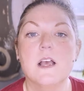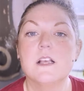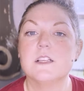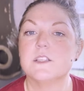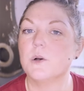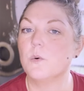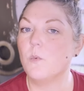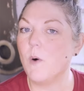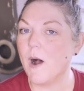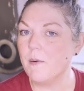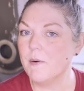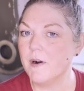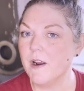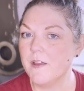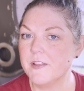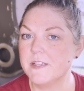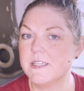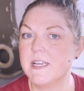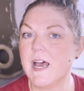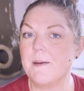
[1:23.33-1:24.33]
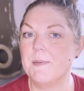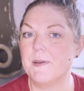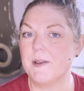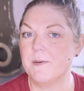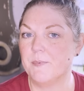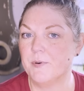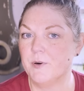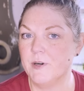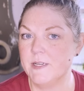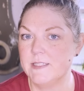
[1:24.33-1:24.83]
So while we're on the topic
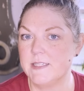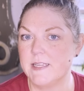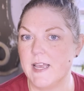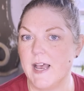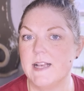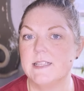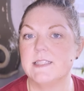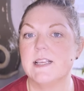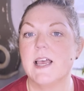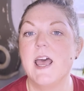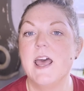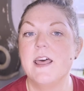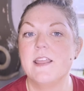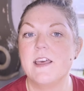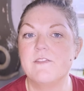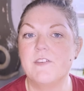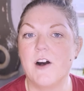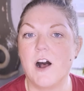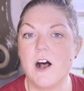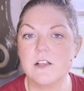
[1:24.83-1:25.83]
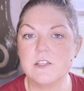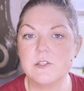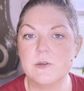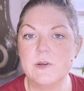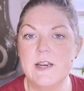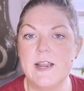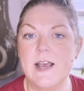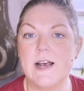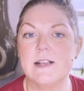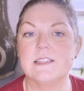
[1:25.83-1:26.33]
of Princess, they've also
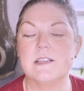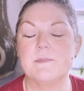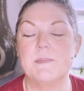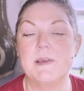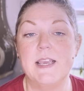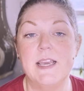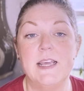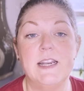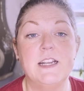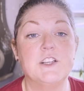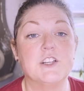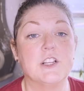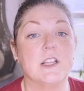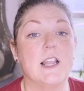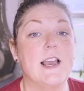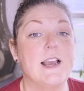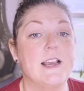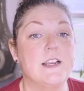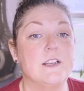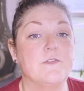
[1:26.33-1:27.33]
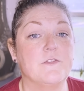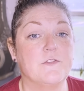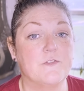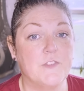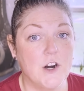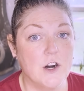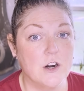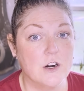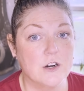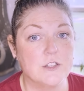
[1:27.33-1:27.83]
announced that beginning July
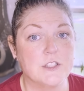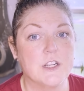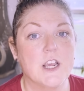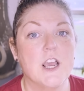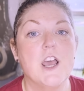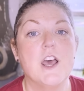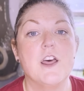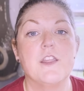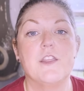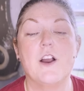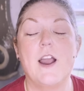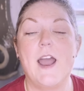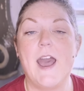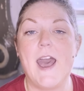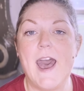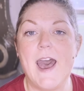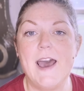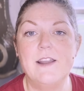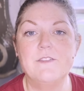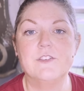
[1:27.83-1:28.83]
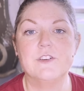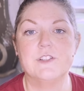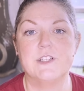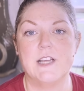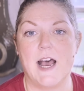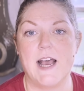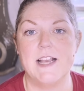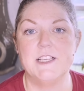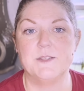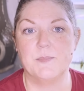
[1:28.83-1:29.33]
first, their
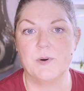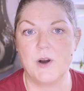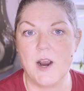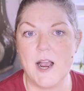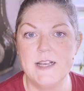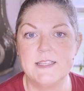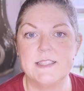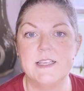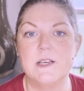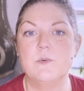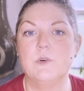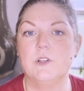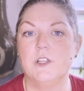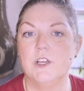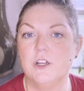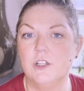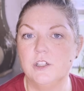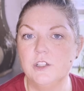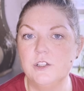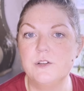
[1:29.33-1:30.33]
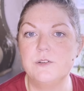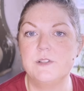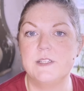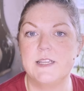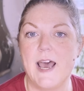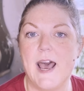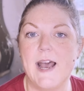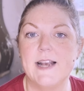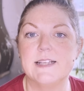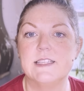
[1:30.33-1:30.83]
advertised pricing will include
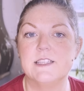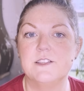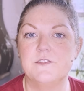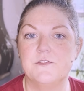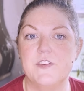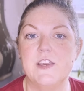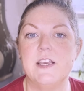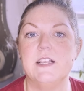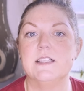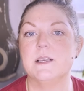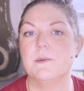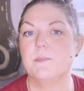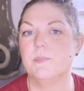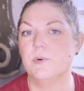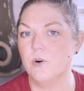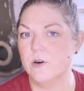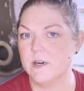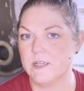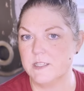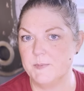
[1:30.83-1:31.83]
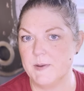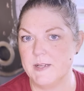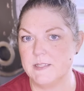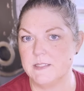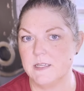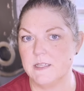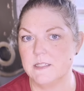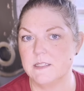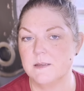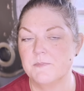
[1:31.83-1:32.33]
taxes, fees, and port
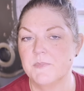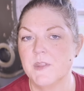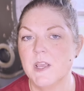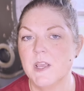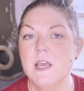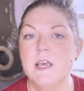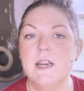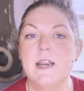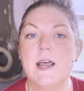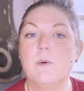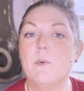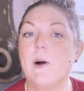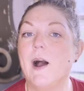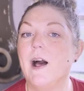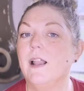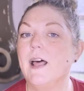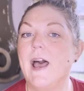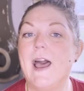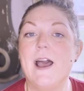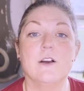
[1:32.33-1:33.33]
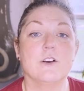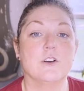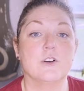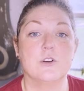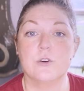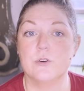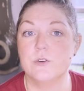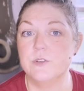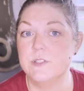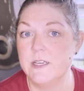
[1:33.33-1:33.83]
expenses. Now, while our
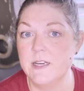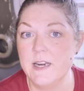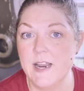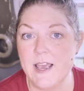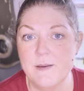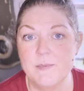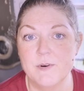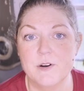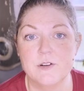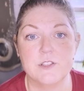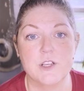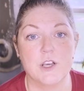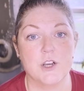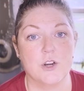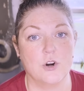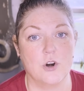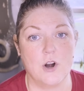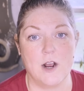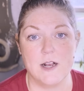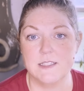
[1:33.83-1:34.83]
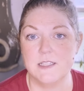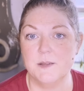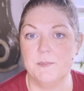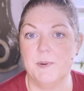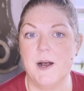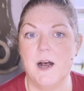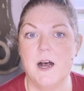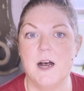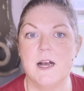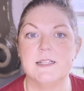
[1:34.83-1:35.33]
cruising neighbors across the
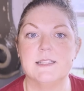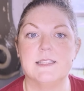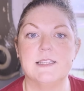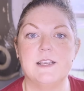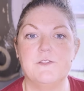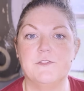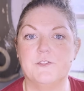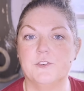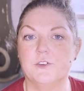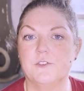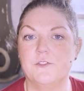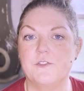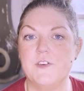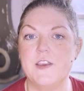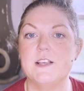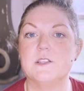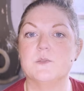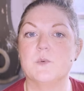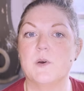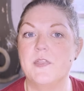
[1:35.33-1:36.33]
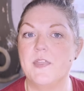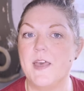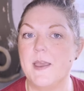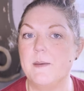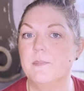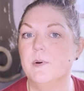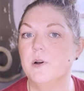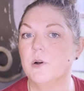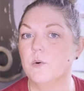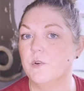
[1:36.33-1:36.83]
pond see full fees when they
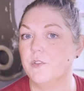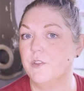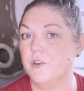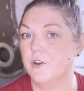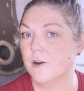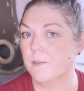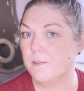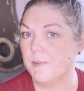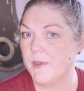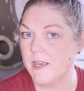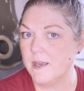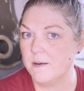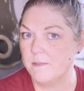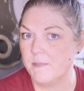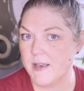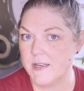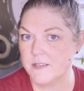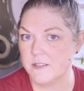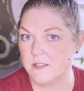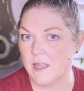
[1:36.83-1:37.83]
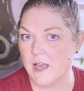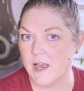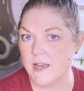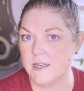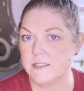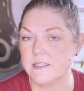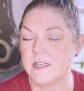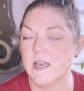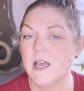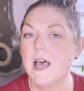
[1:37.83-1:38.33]
book with European-based
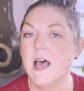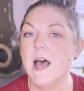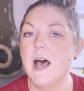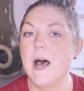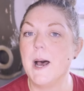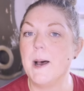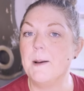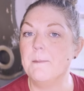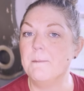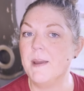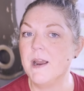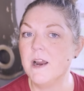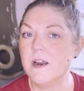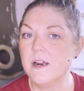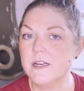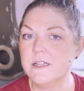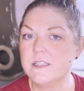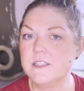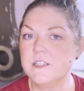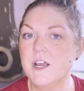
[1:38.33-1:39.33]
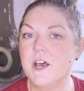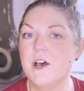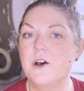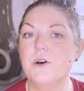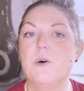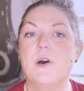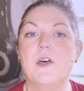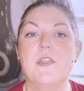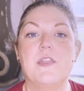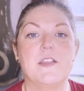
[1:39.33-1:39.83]
lines, Americans
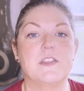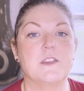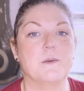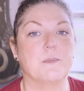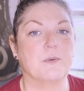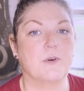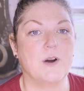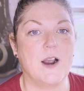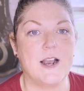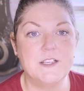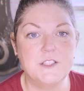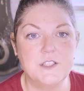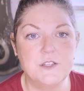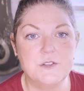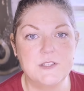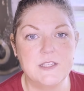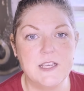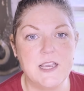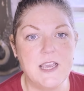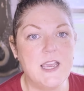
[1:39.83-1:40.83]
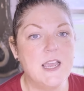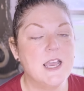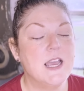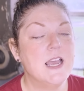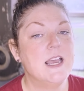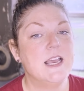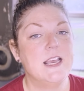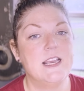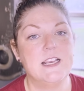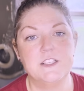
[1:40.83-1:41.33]
know that the price you see
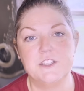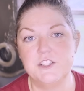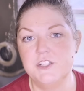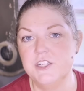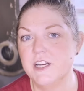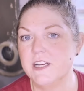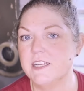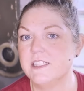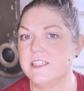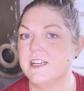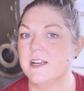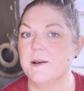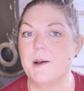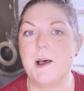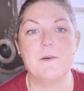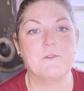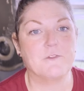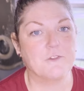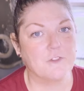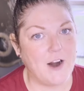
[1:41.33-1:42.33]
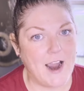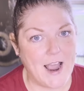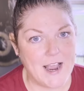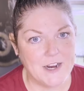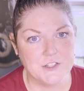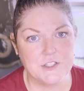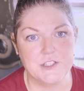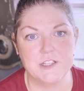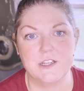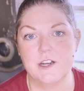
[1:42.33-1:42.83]
is just a
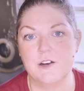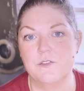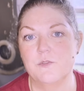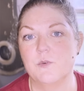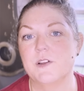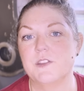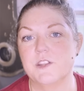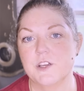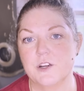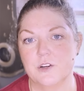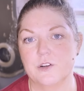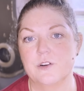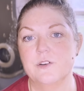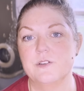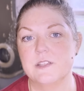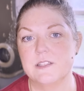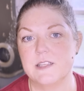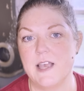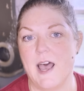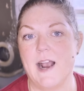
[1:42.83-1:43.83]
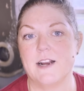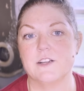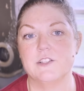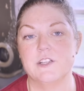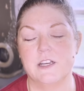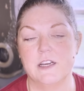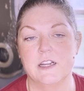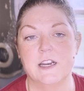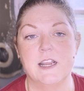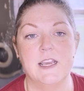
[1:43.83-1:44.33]
fraction of what the cruise is
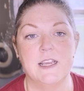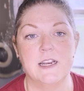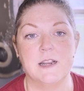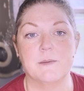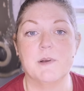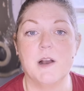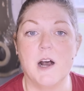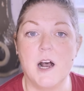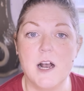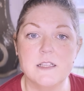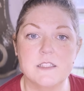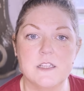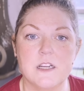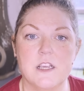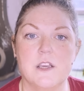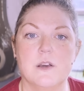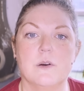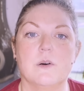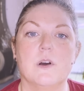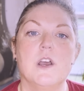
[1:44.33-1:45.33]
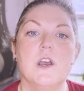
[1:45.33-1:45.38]
actually going to end up costing you.